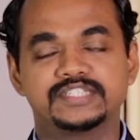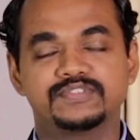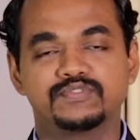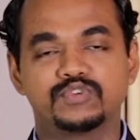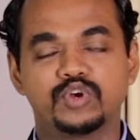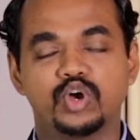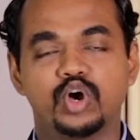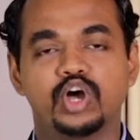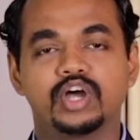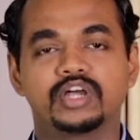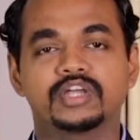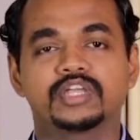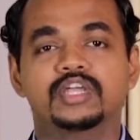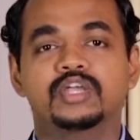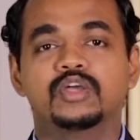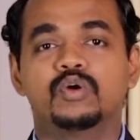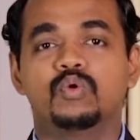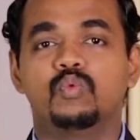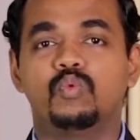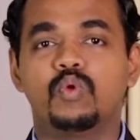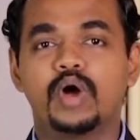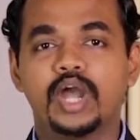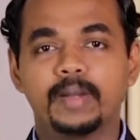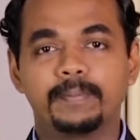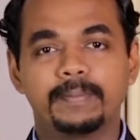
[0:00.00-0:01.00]
wrong,
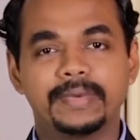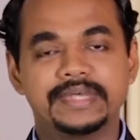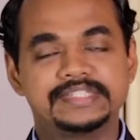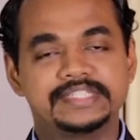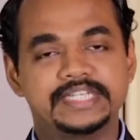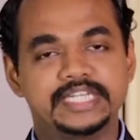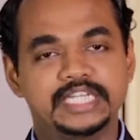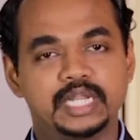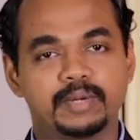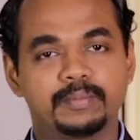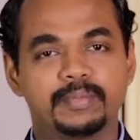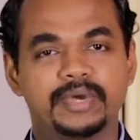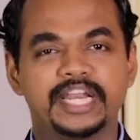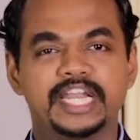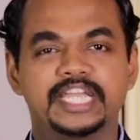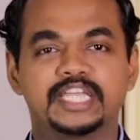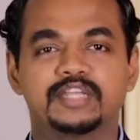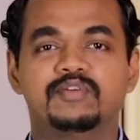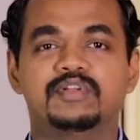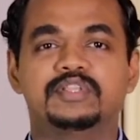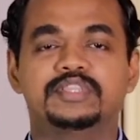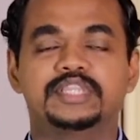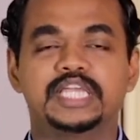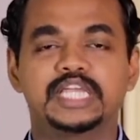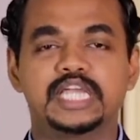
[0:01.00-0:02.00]
what my senior manager
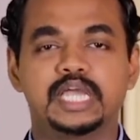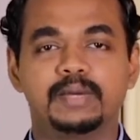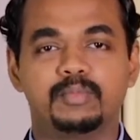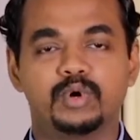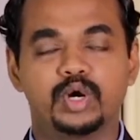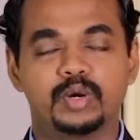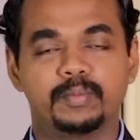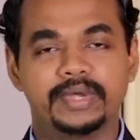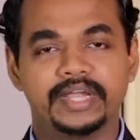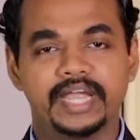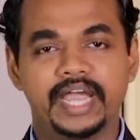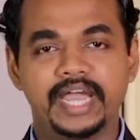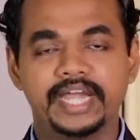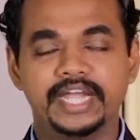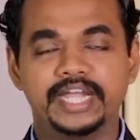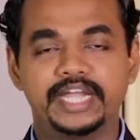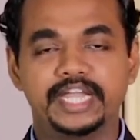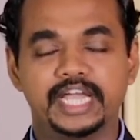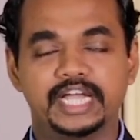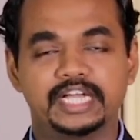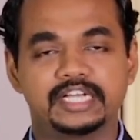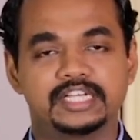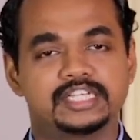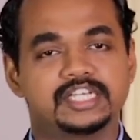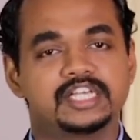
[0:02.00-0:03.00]
will think about my
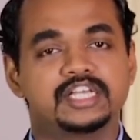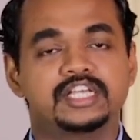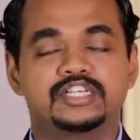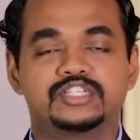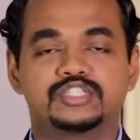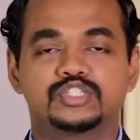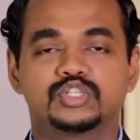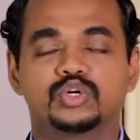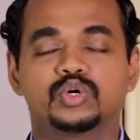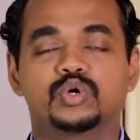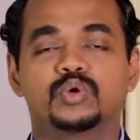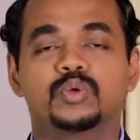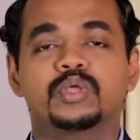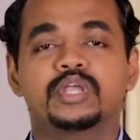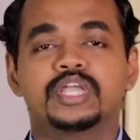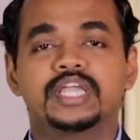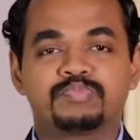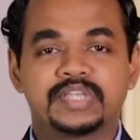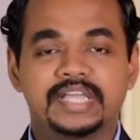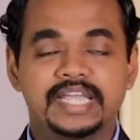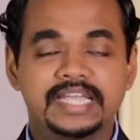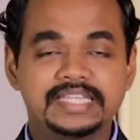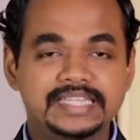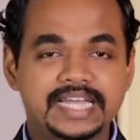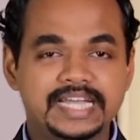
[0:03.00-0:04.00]
idea. So
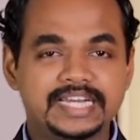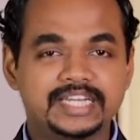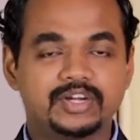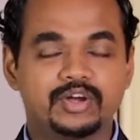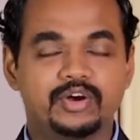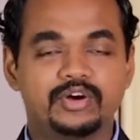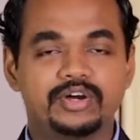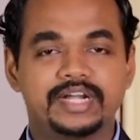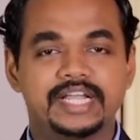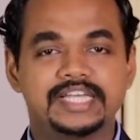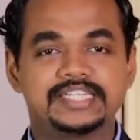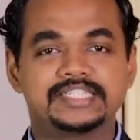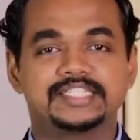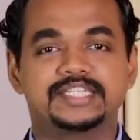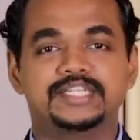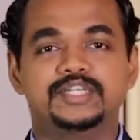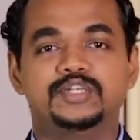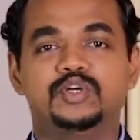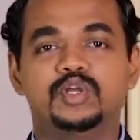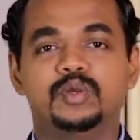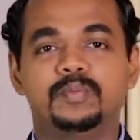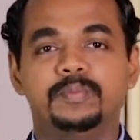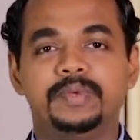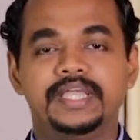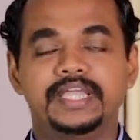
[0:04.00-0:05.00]
in that context, you
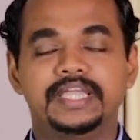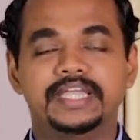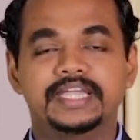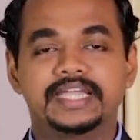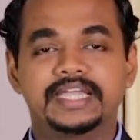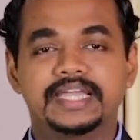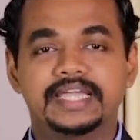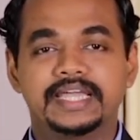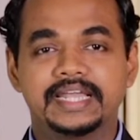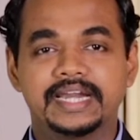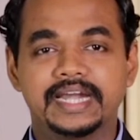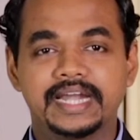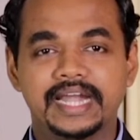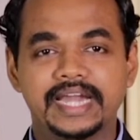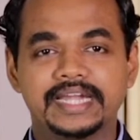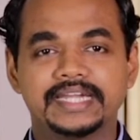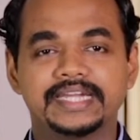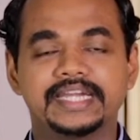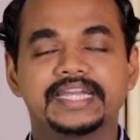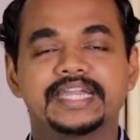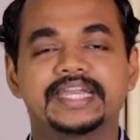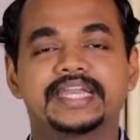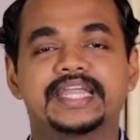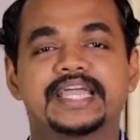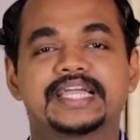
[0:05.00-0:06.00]
will be
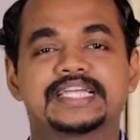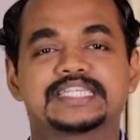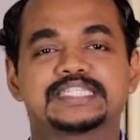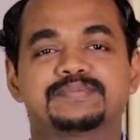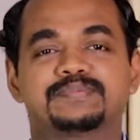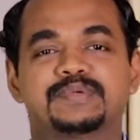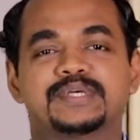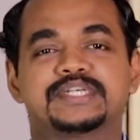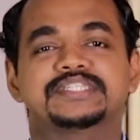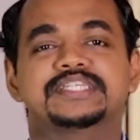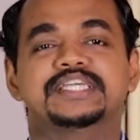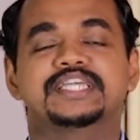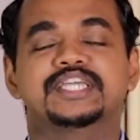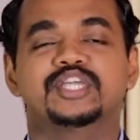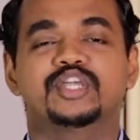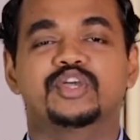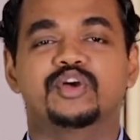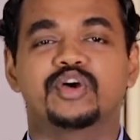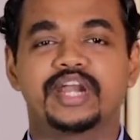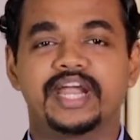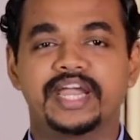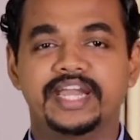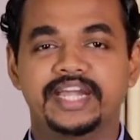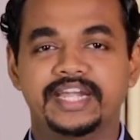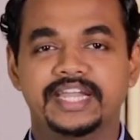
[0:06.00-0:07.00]
reluctant in expressing
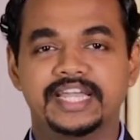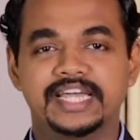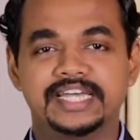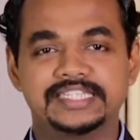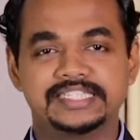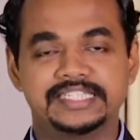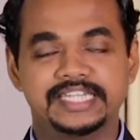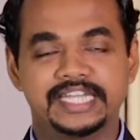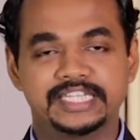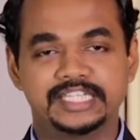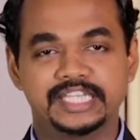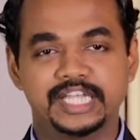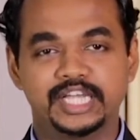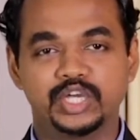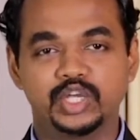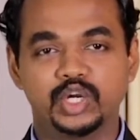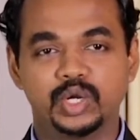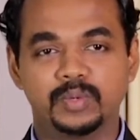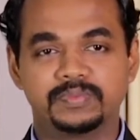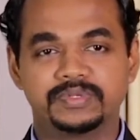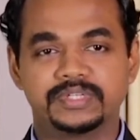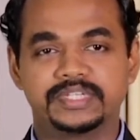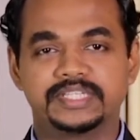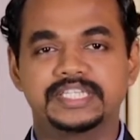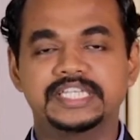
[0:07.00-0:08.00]
your ideas in the
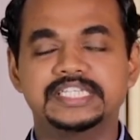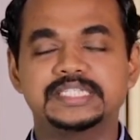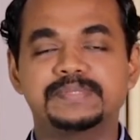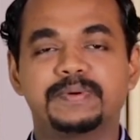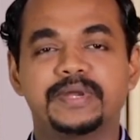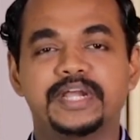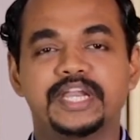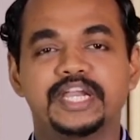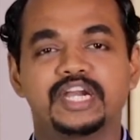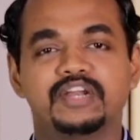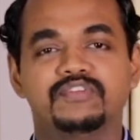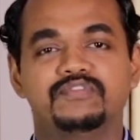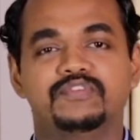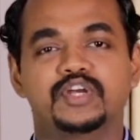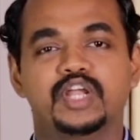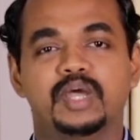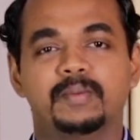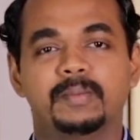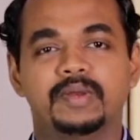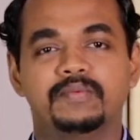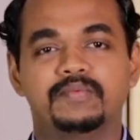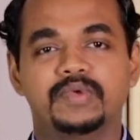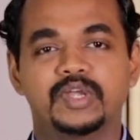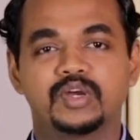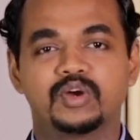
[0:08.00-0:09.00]
group. This particular
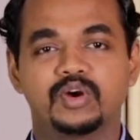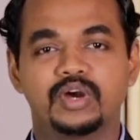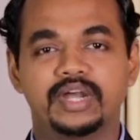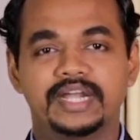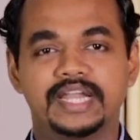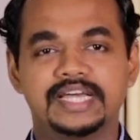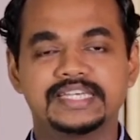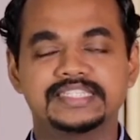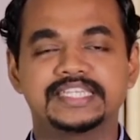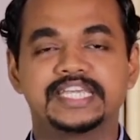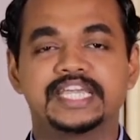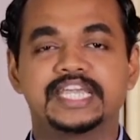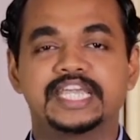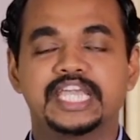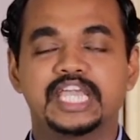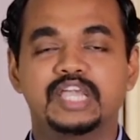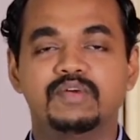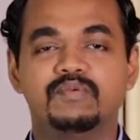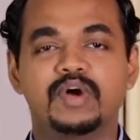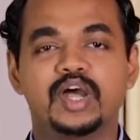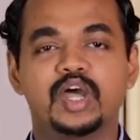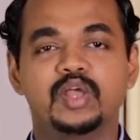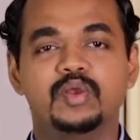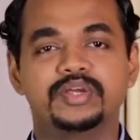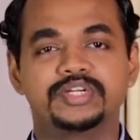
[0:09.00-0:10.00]
phenomenon we call it as
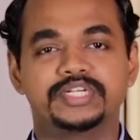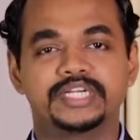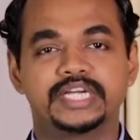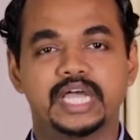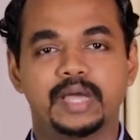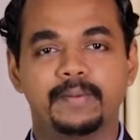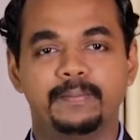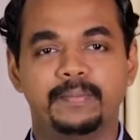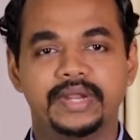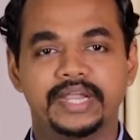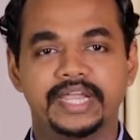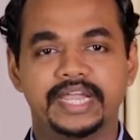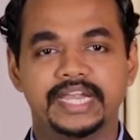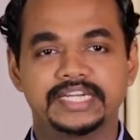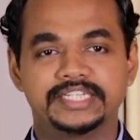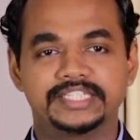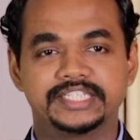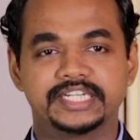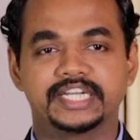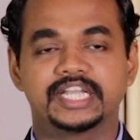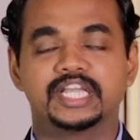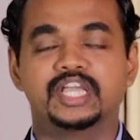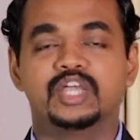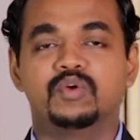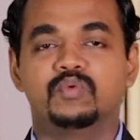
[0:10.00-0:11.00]
evaluation
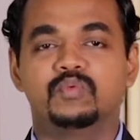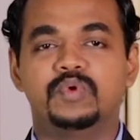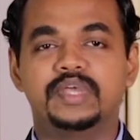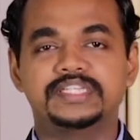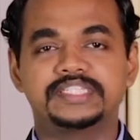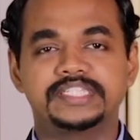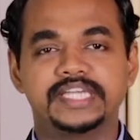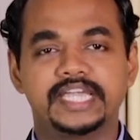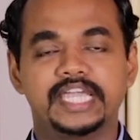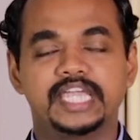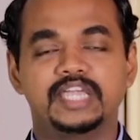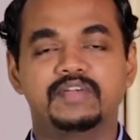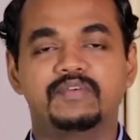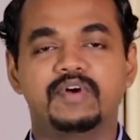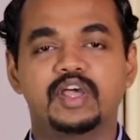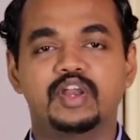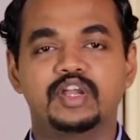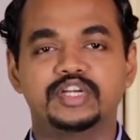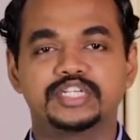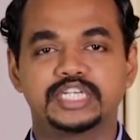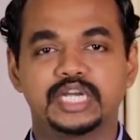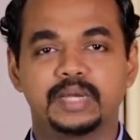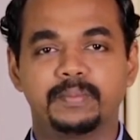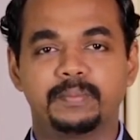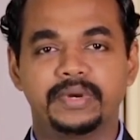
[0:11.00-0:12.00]
apprehension. We say
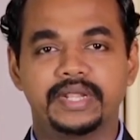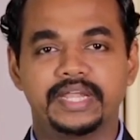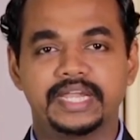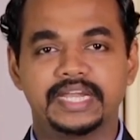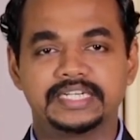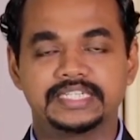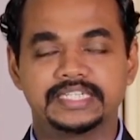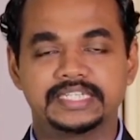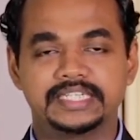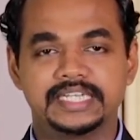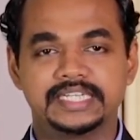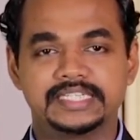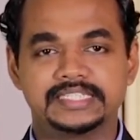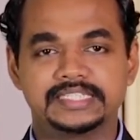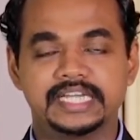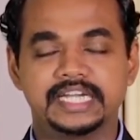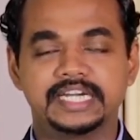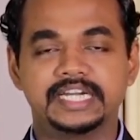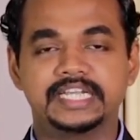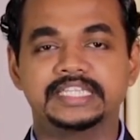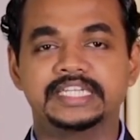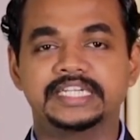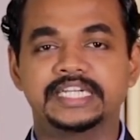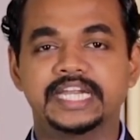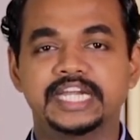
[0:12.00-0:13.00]
evaluation apprehension is
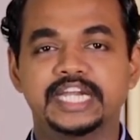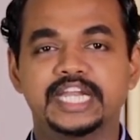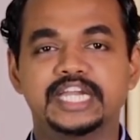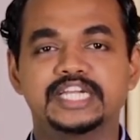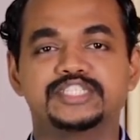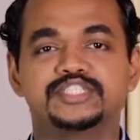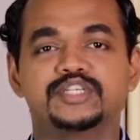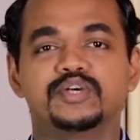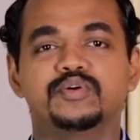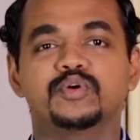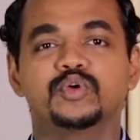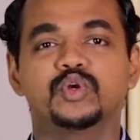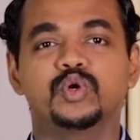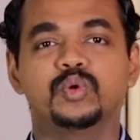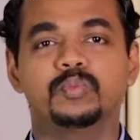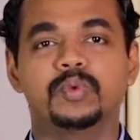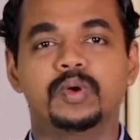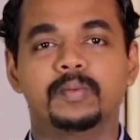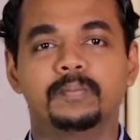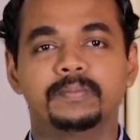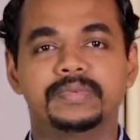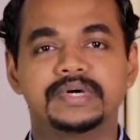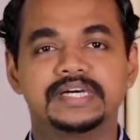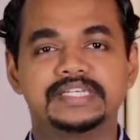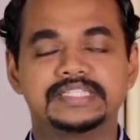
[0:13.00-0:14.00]
that the tendency of group
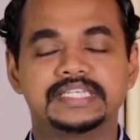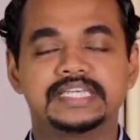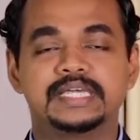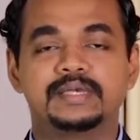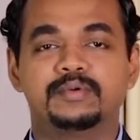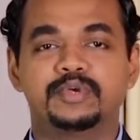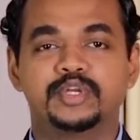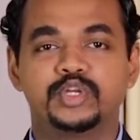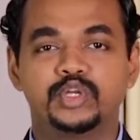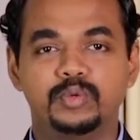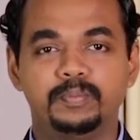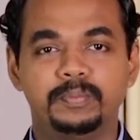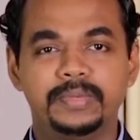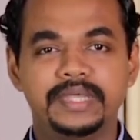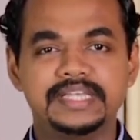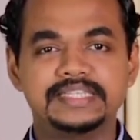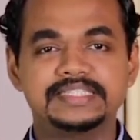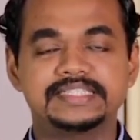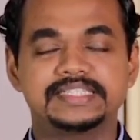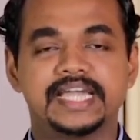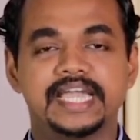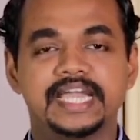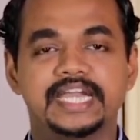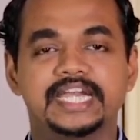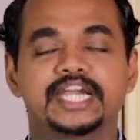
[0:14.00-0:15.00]
members to be
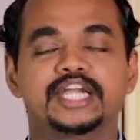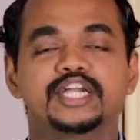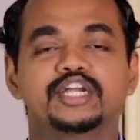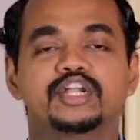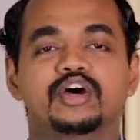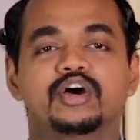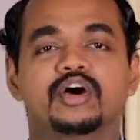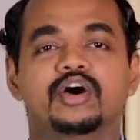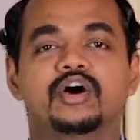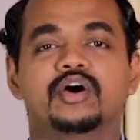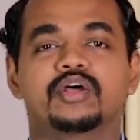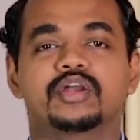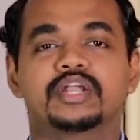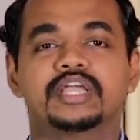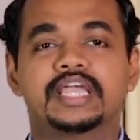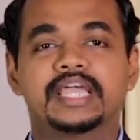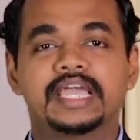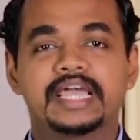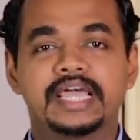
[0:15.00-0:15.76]
silent or